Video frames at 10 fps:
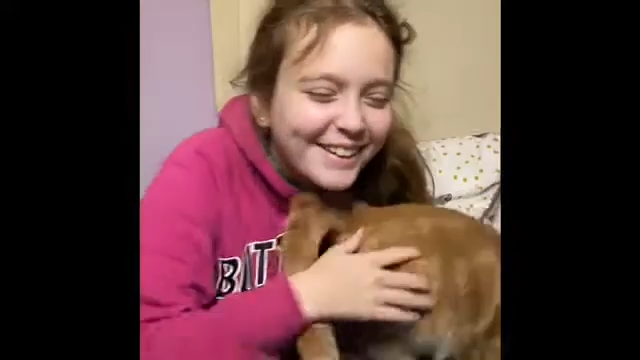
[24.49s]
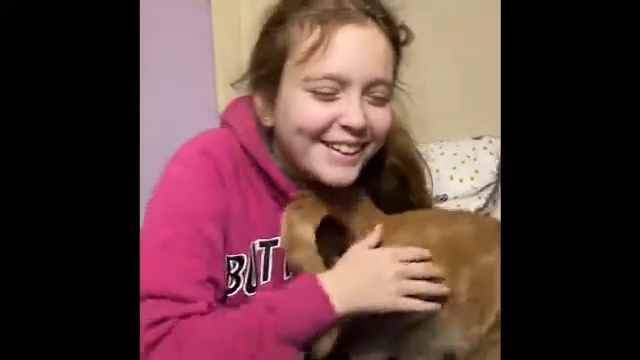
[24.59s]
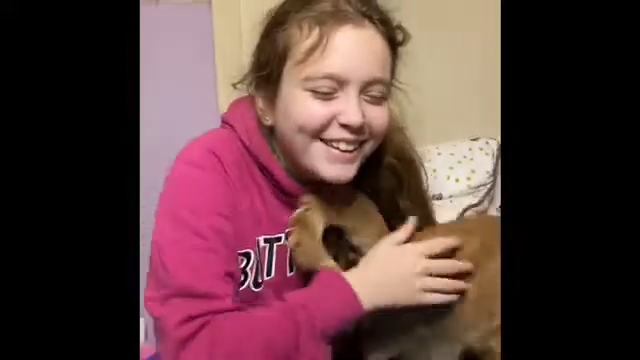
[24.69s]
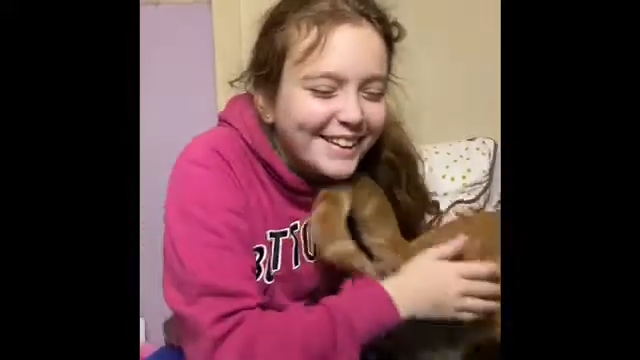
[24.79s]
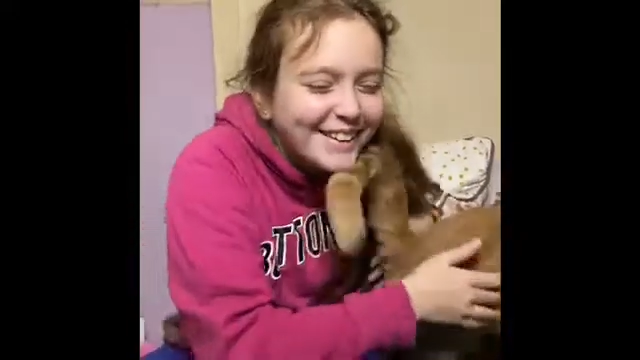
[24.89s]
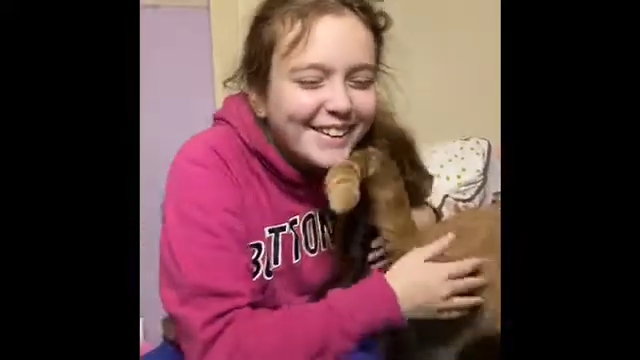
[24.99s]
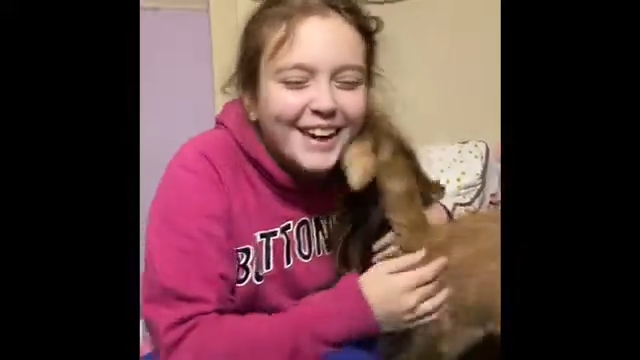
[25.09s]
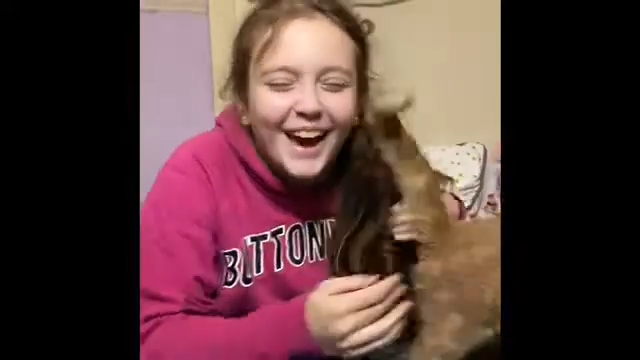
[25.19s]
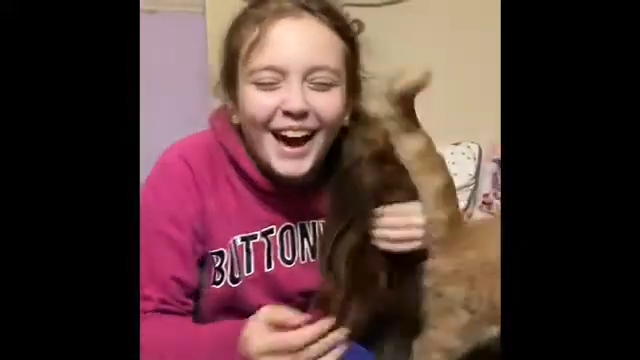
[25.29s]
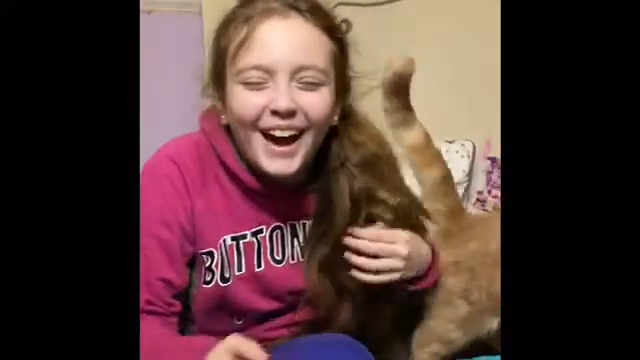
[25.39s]
That's a
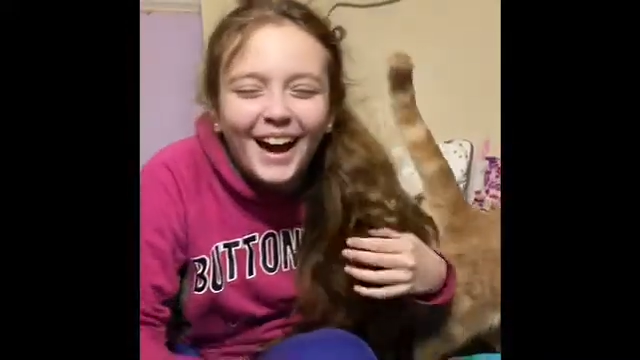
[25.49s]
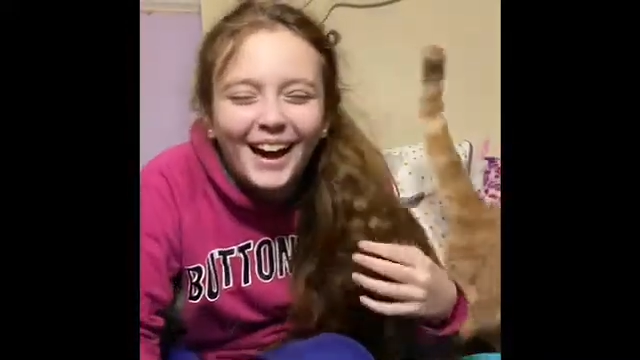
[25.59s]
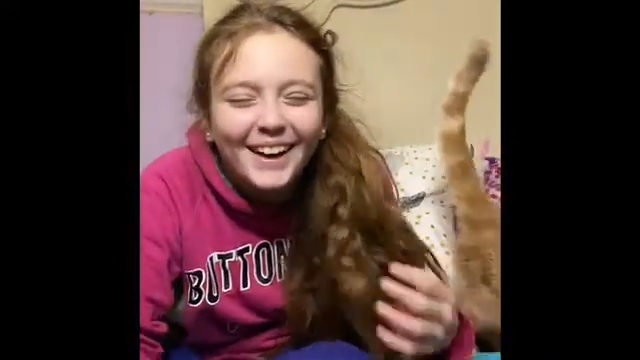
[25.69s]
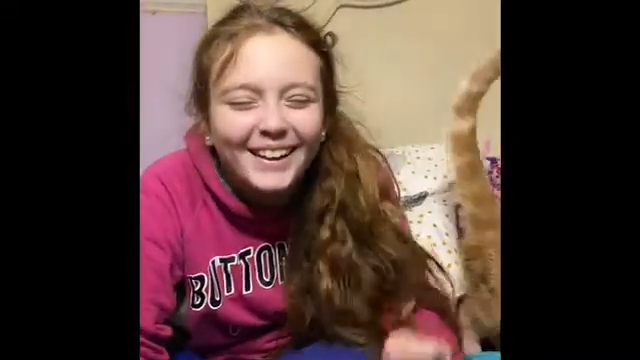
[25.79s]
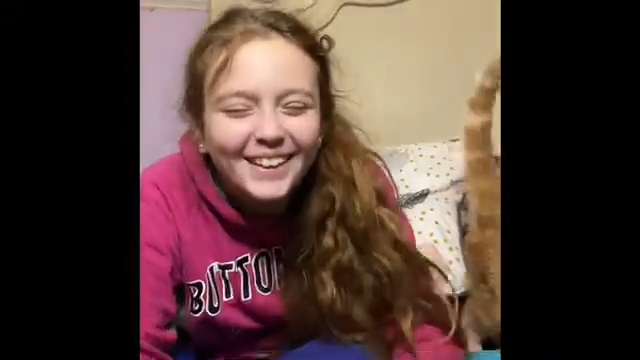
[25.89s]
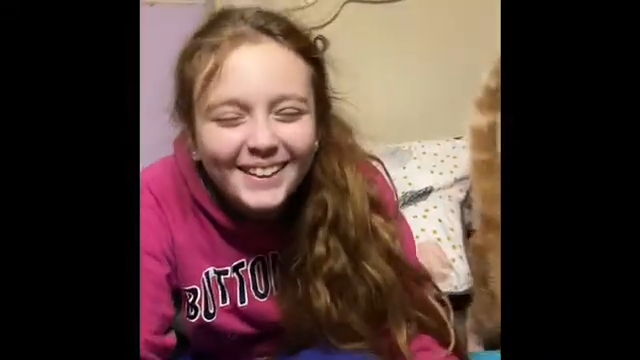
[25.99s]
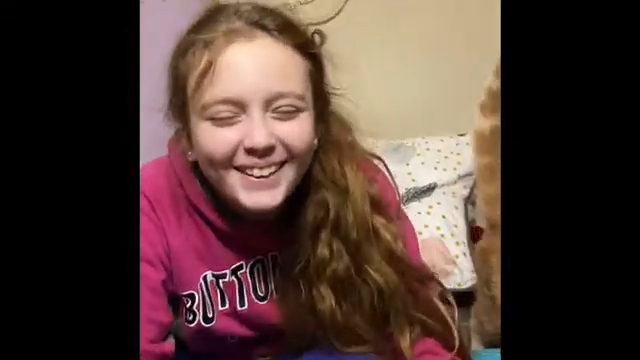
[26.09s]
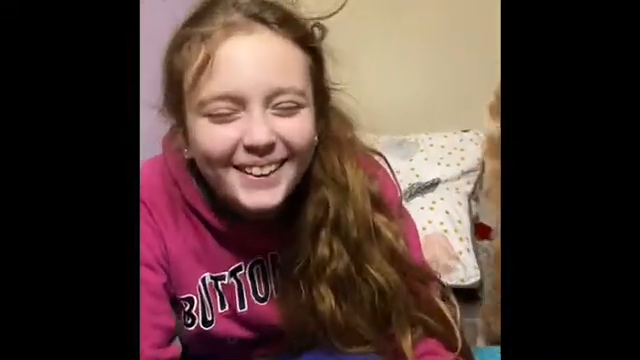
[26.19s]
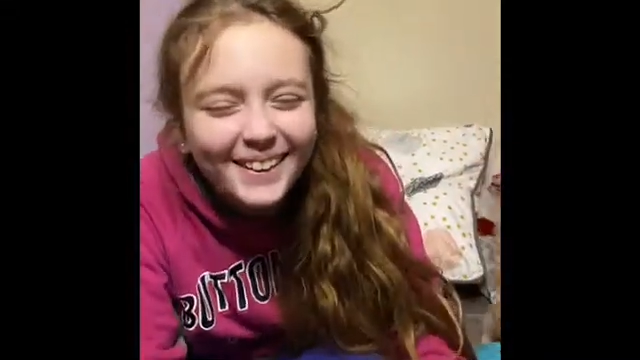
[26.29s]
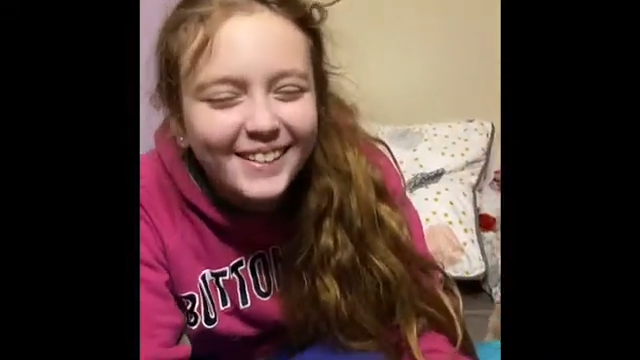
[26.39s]
cat!
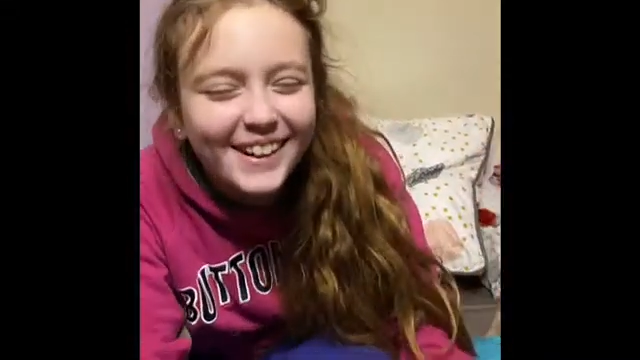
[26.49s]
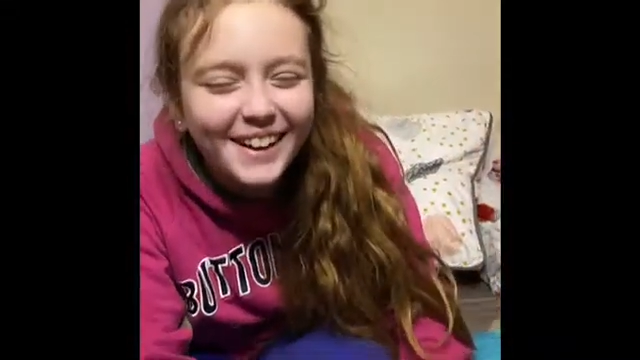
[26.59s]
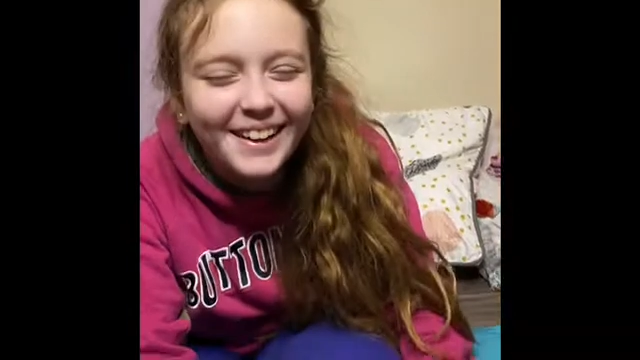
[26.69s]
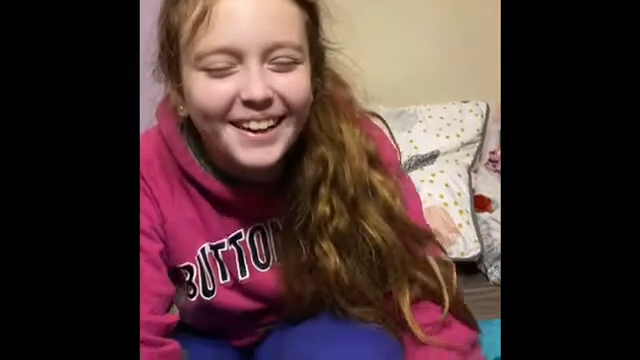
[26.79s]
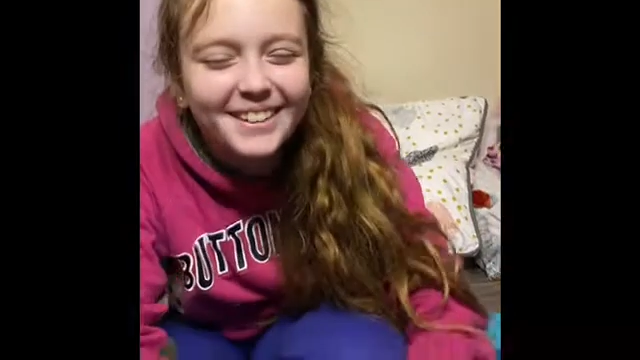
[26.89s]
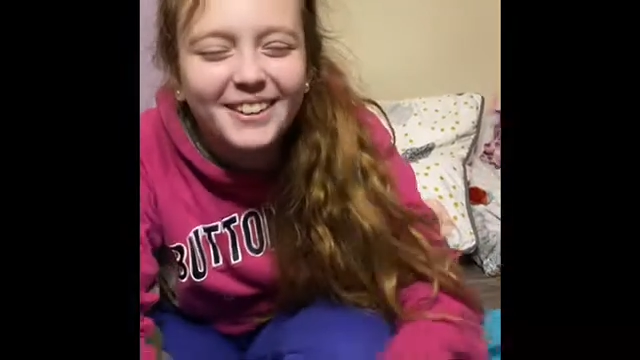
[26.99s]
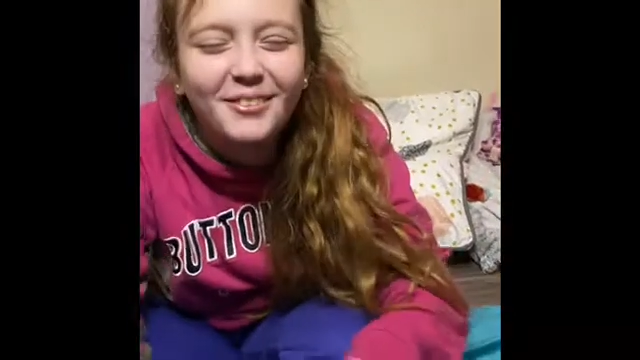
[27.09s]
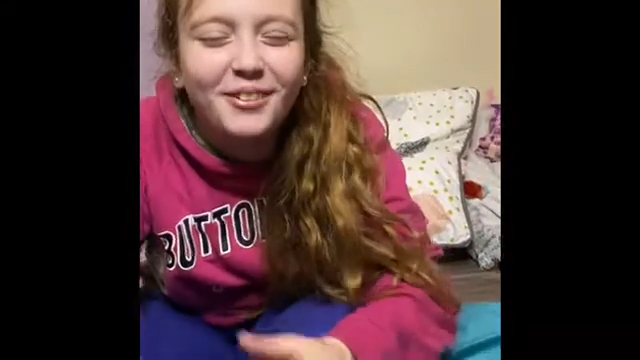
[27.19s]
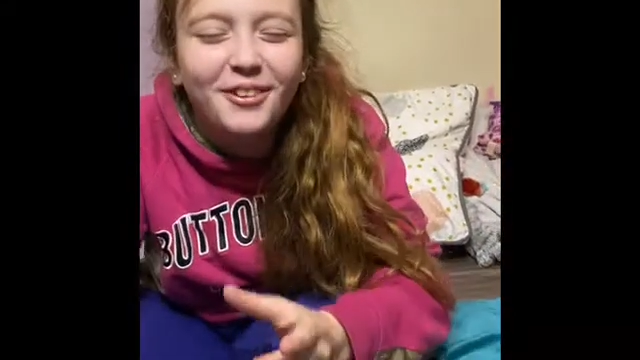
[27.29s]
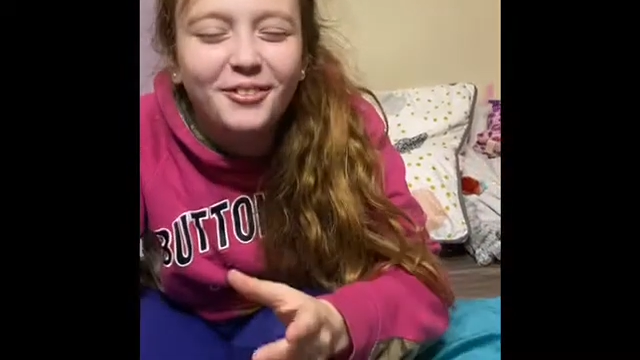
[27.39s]
Okay, actually, give
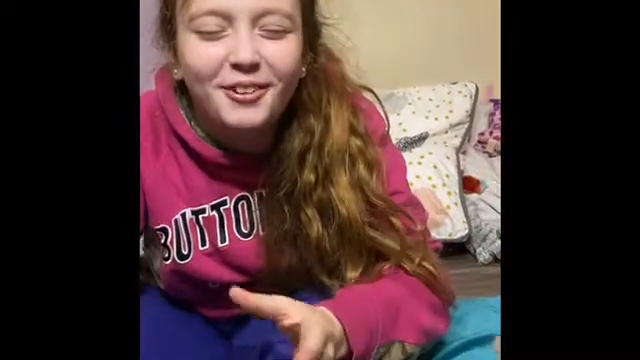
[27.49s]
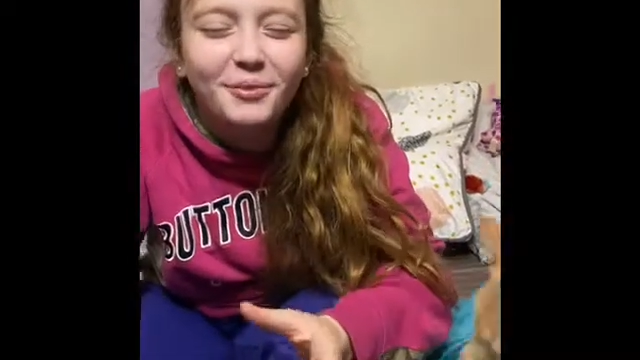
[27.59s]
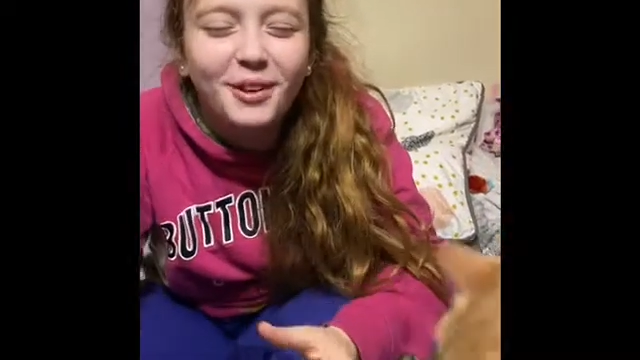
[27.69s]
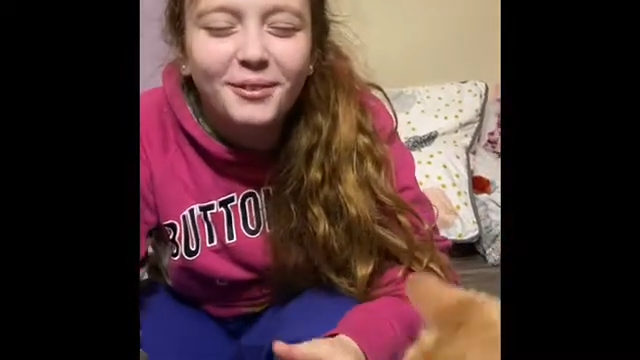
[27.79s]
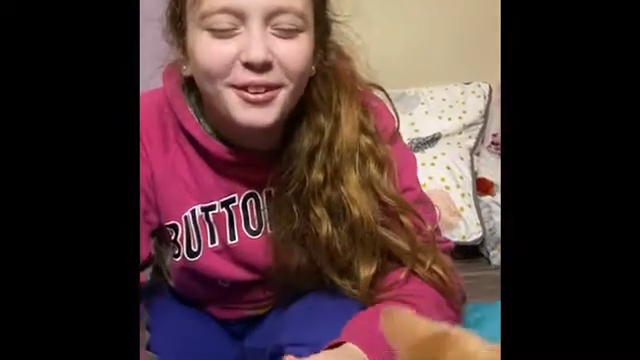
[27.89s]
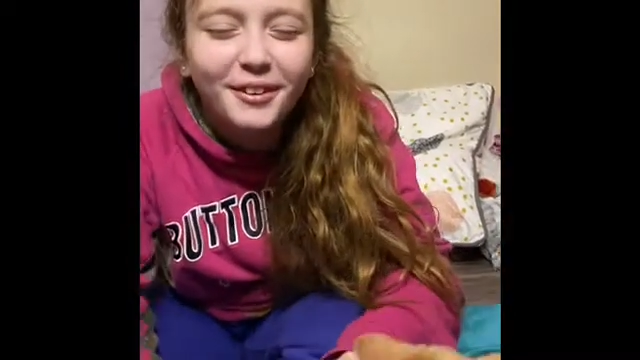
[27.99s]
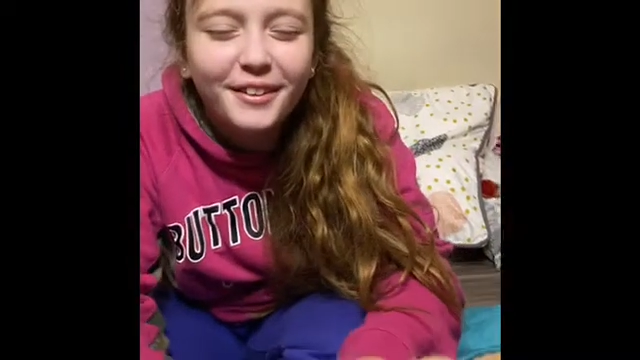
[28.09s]
me the first Beanie Boo.